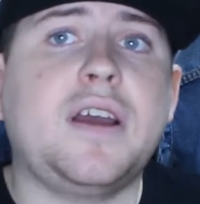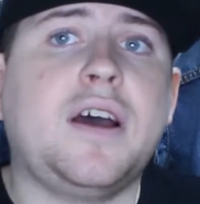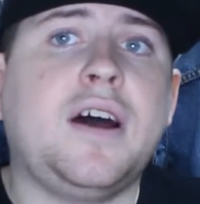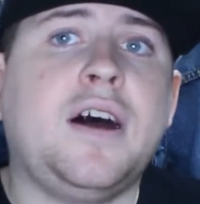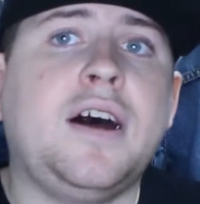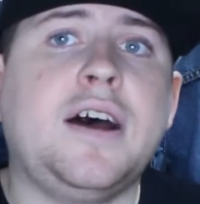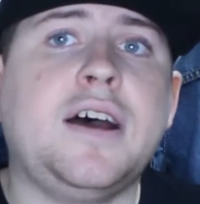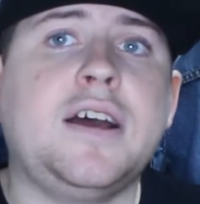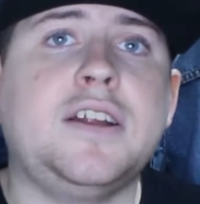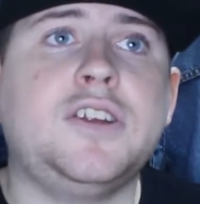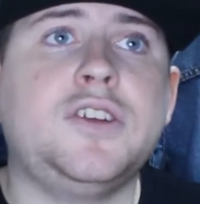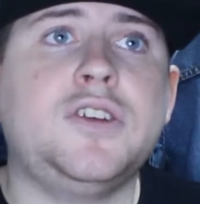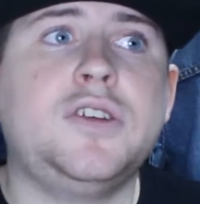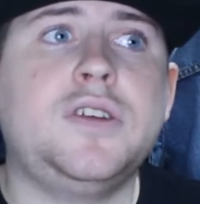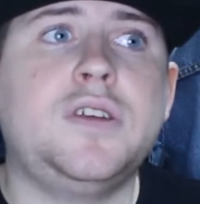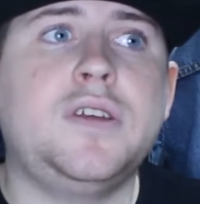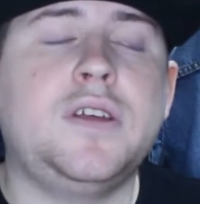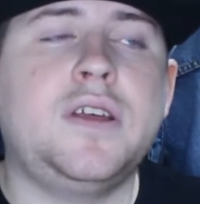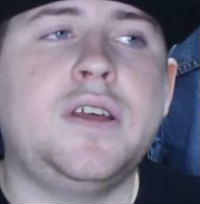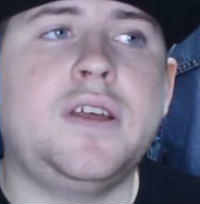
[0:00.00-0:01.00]

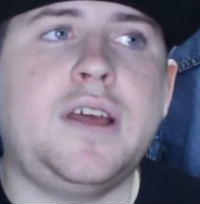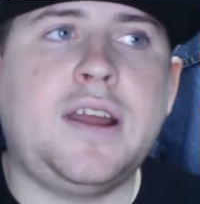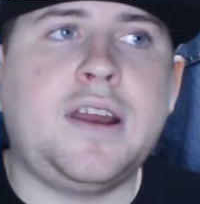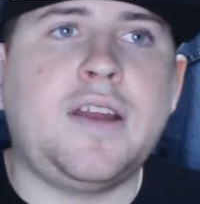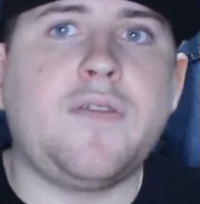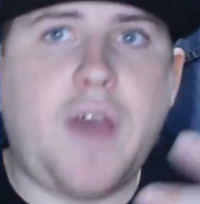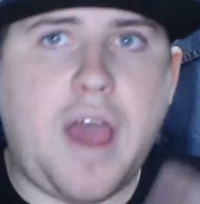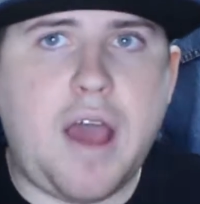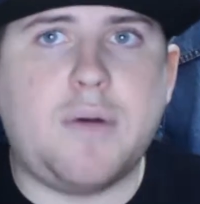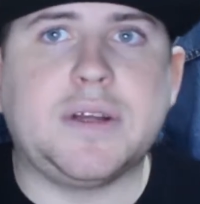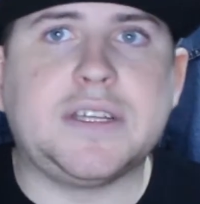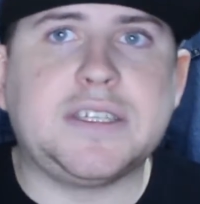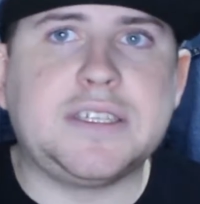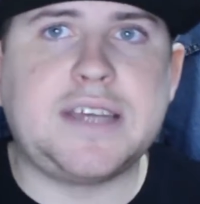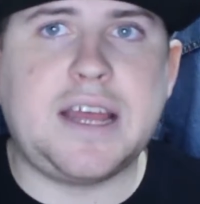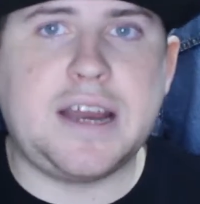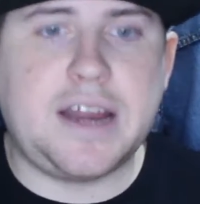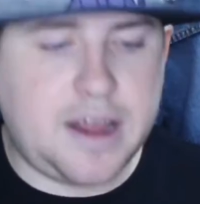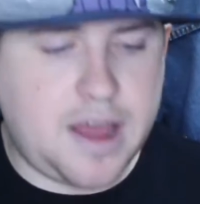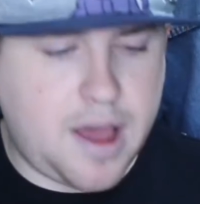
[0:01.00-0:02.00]
and of how it's
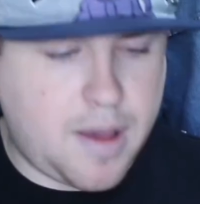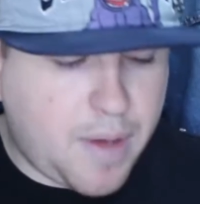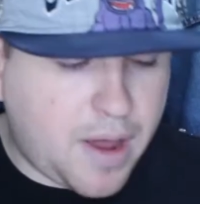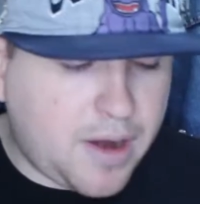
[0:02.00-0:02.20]
setting up,